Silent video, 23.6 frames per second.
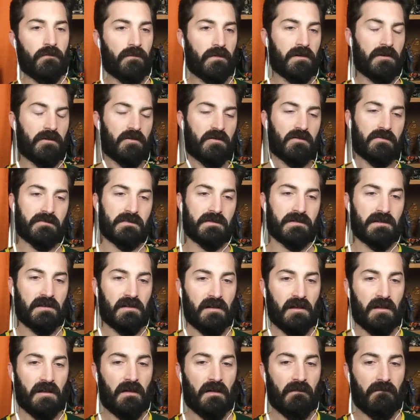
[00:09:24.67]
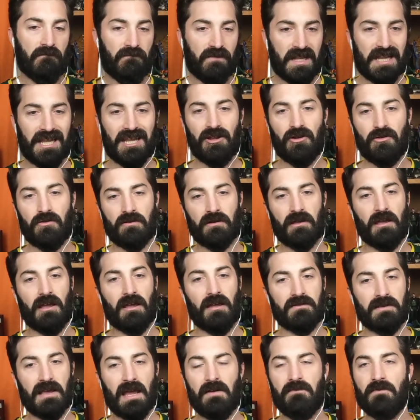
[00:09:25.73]
films, video games,
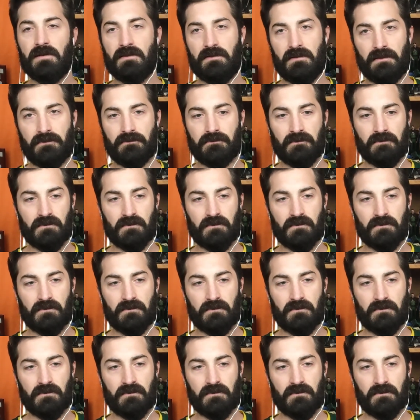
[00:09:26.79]
everything.